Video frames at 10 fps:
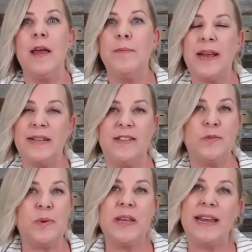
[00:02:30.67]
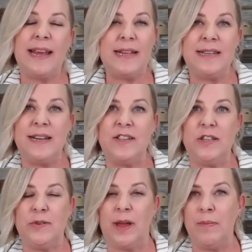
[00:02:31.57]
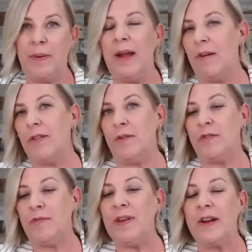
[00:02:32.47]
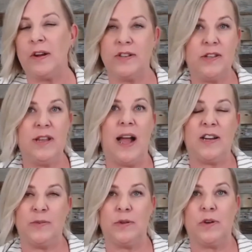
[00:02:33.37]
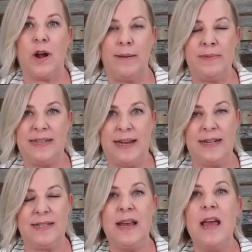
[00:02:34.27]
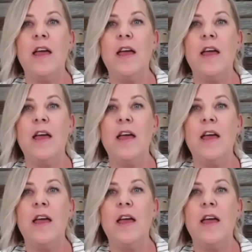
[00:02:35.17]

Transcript: because it's really easy to compare those fears to the actual crime stats.